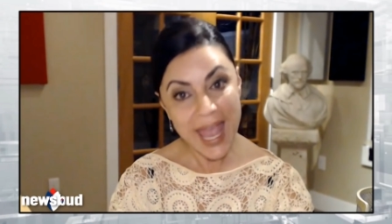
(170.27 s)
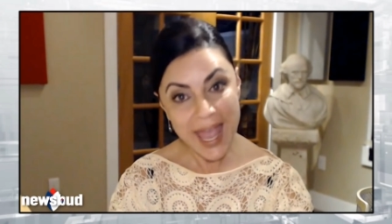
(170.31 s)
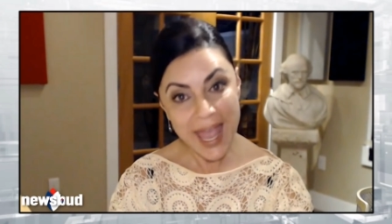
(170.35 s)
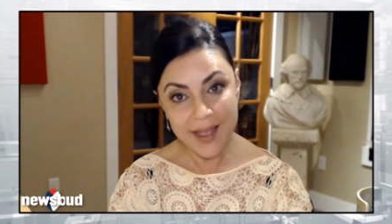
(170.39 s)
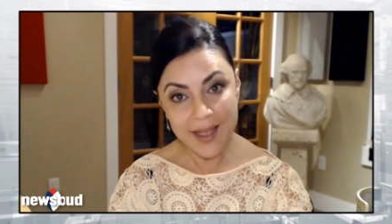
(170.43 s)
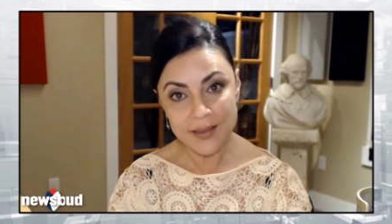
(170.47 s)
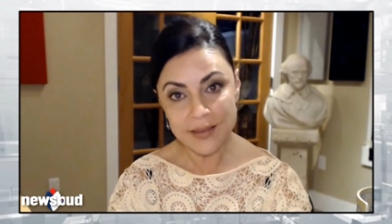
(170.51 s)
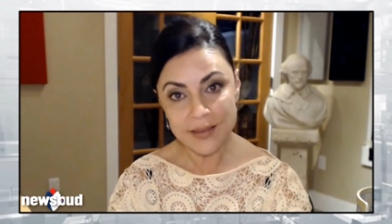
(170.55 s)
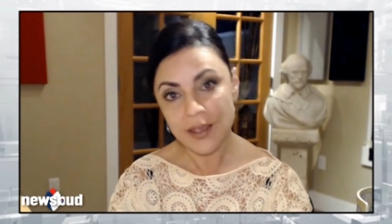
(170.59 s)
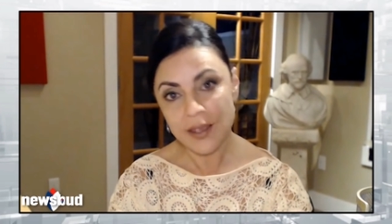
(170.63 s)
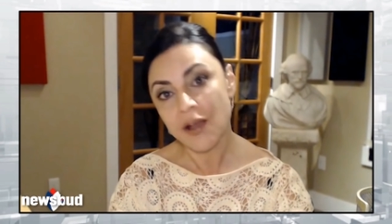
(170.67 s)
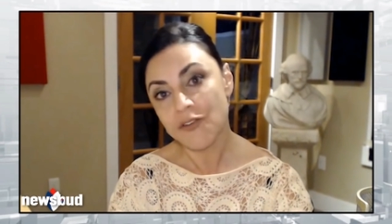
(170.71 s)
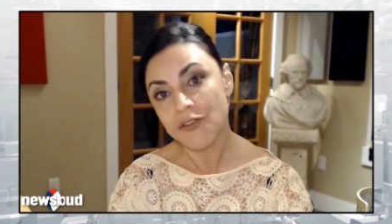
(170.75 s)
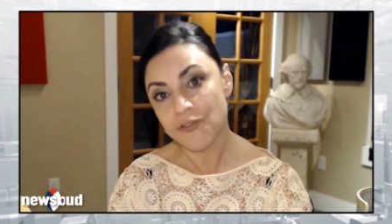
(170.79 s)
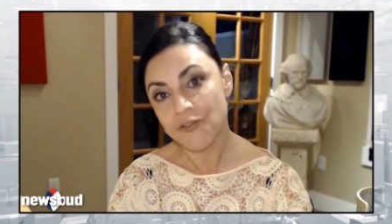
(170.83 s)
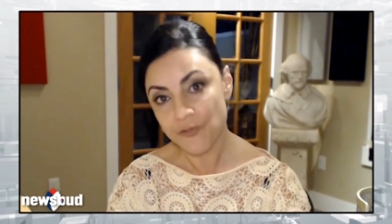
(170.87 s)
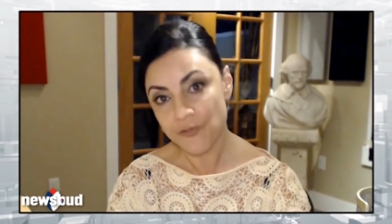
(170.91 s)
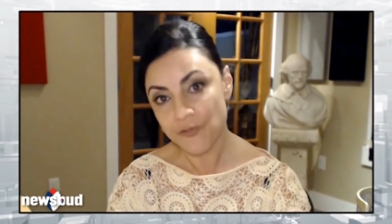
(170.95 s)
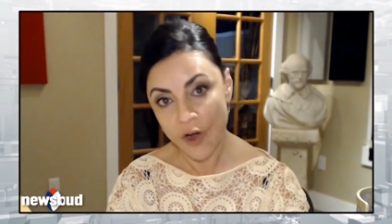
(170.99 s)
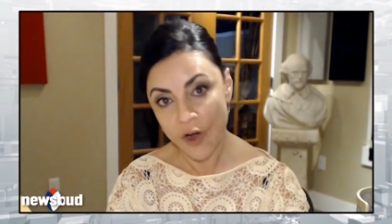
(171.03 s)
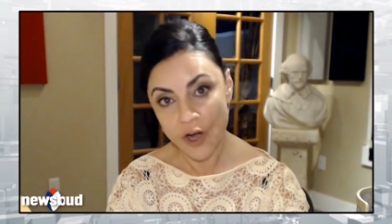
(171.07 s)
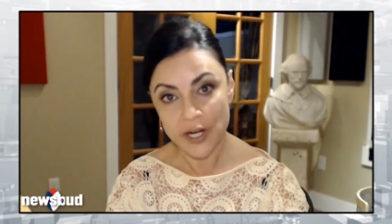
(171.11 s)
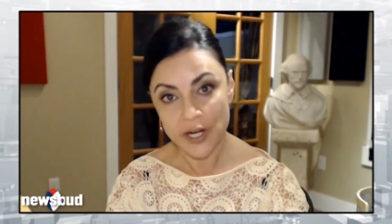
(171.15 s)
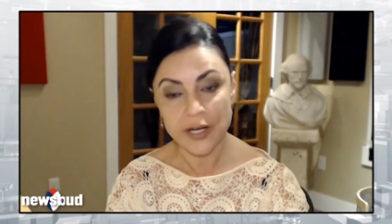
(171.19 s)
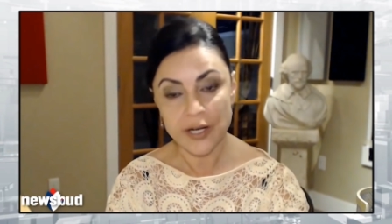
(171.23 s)
and
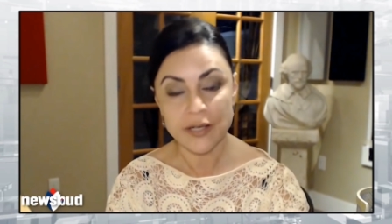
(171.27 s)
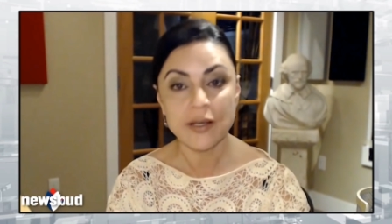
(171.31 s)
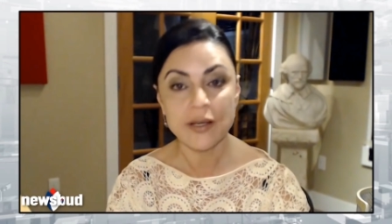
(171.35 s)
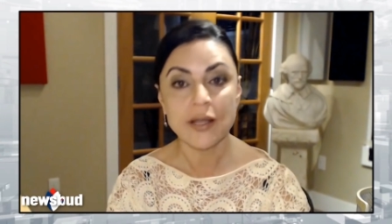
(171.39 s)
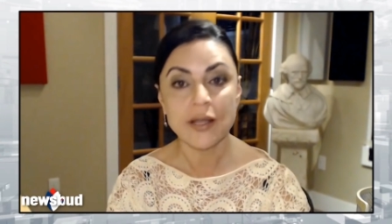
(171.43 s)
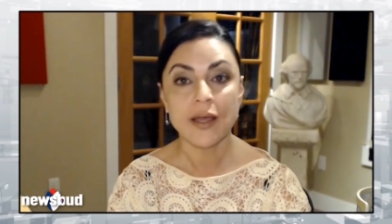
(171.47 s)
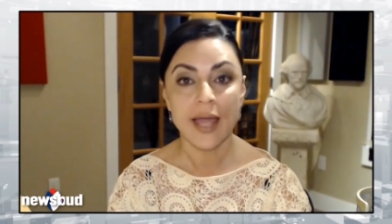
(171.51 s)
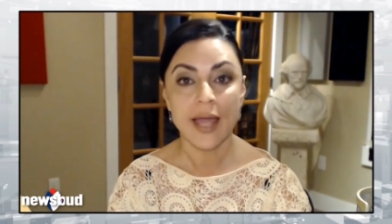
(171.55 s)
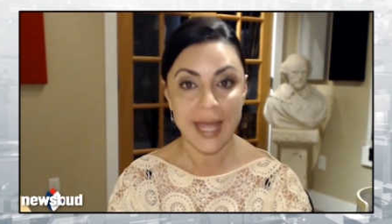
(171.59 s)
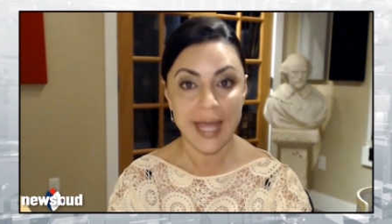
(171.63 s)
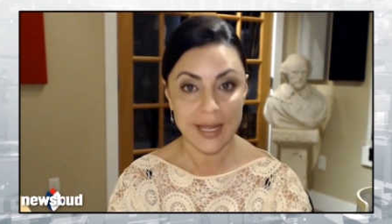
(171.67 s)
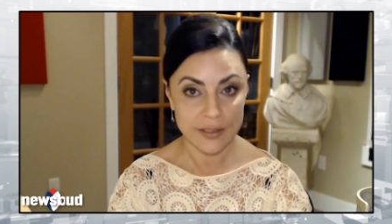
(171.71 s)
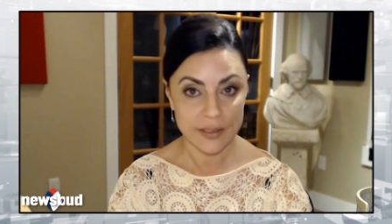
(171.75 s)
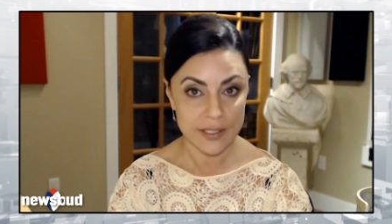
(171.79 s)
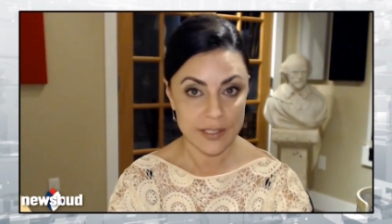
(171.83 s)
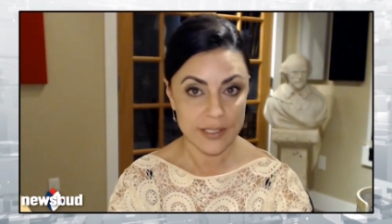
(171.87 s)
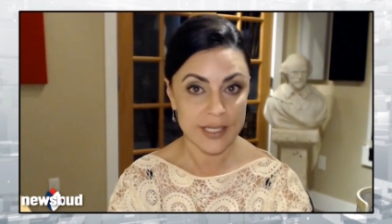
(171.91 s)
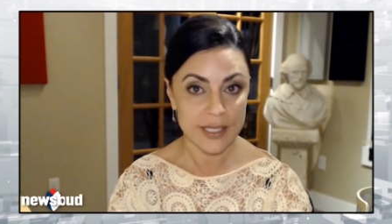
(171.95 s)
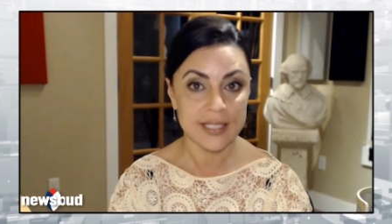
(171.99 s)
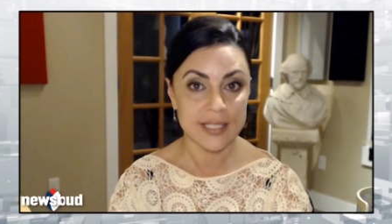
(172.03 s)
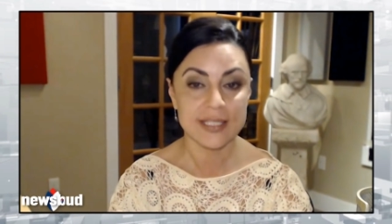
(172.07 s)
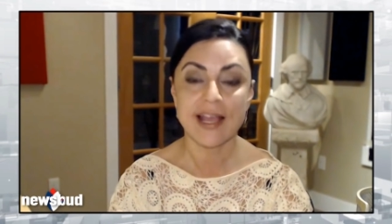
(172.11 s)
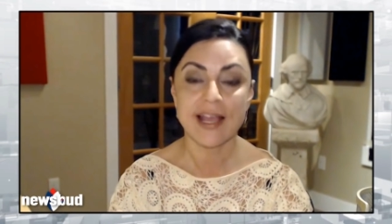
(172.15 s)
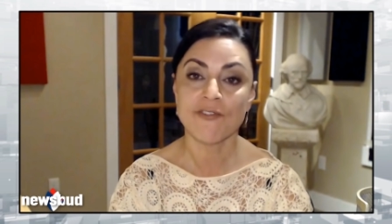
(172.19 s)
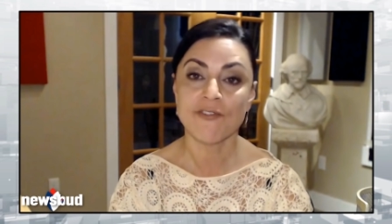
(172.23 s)
foreign
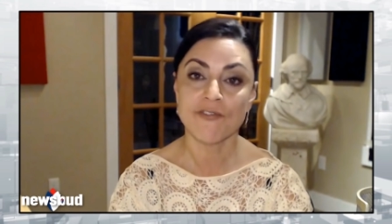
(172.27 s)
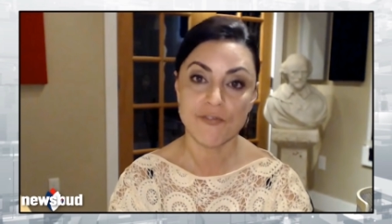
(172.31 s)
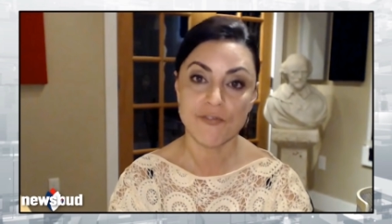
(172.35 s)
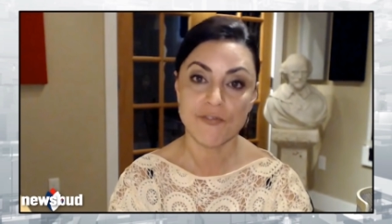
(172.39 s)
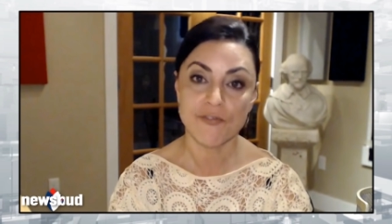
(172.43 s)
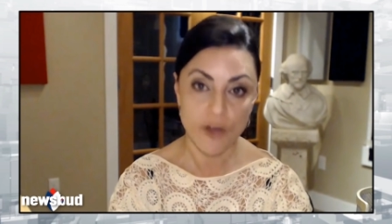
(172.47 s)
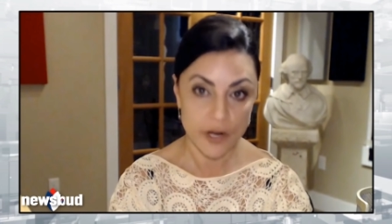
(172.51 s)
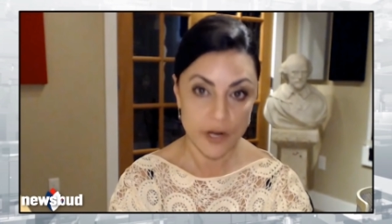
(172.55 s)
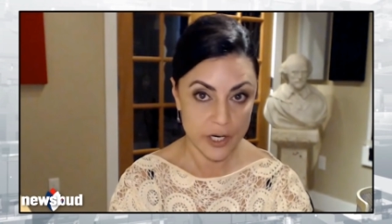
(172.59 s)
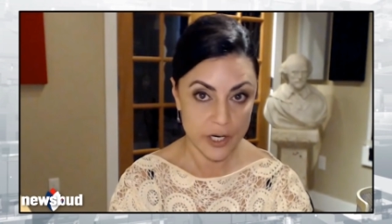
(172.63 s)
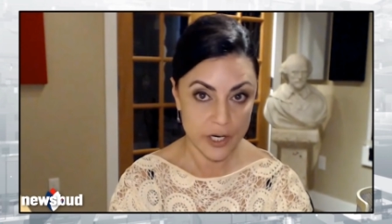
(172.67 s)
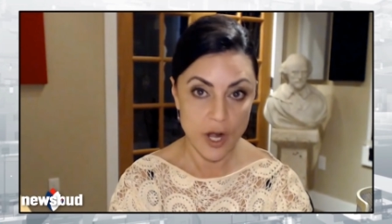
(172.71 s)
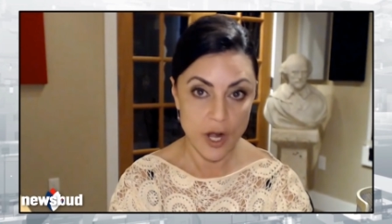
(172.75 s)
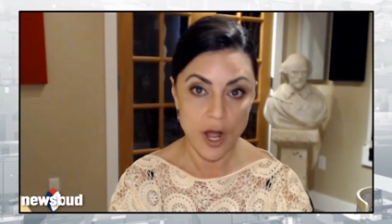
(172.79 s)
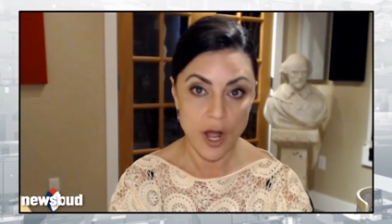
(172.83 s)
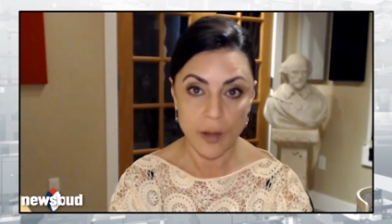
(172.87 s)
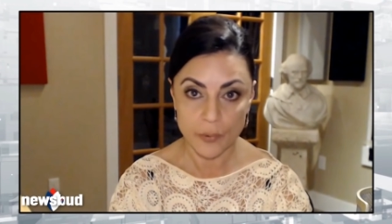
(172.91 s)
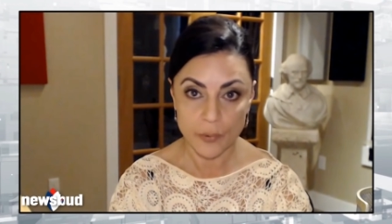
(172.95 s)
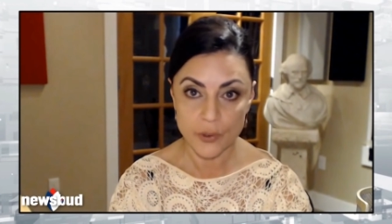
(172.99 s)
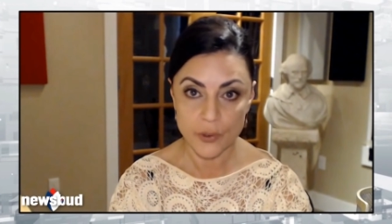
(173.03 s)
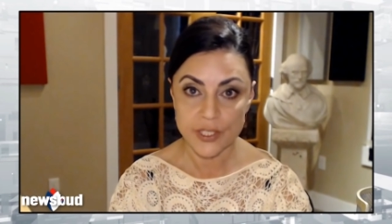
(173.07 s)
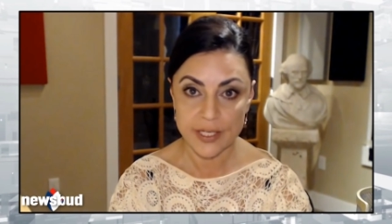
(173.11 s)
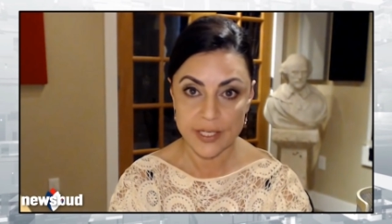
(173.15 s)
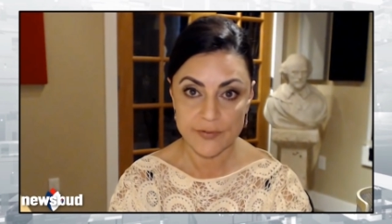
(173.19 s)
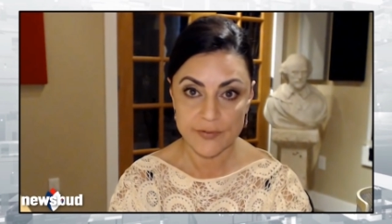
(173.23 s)
entities and foreign
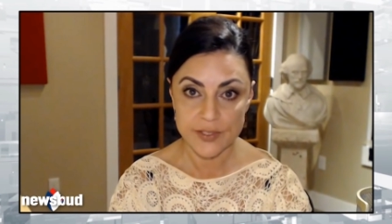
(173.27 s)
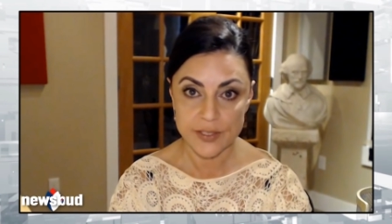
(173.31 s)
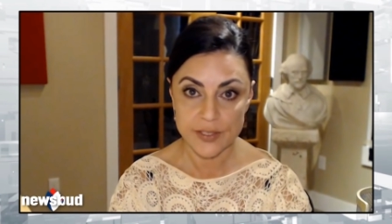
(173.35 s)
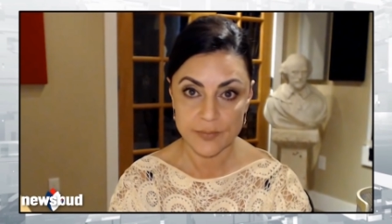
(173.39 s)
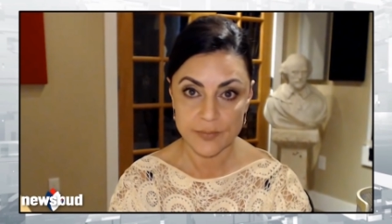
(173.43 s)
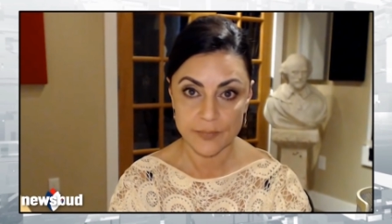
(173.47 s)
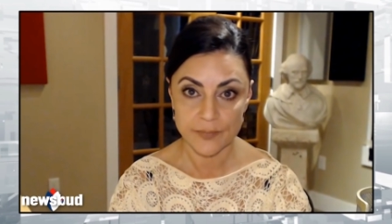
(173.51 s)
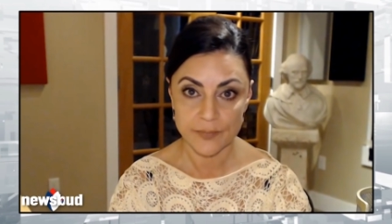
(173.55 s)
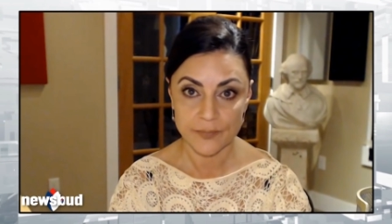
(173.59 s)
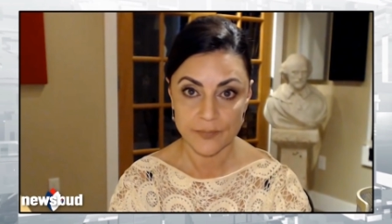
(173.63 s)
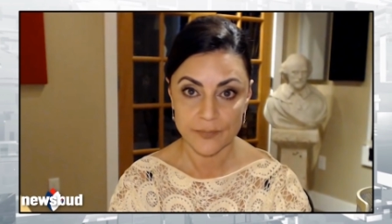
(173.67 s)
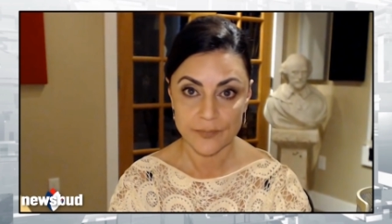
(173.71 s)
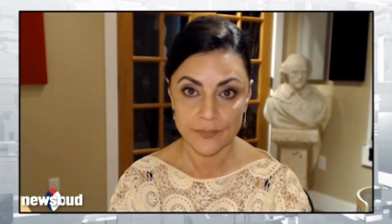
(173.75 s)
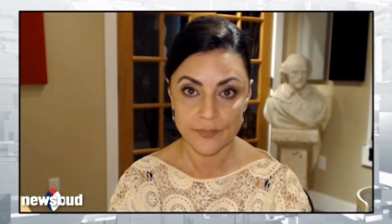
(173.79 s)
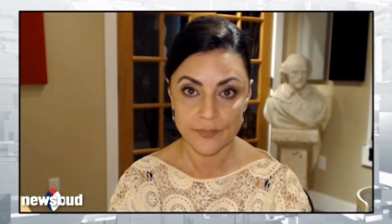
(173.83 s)
operatives.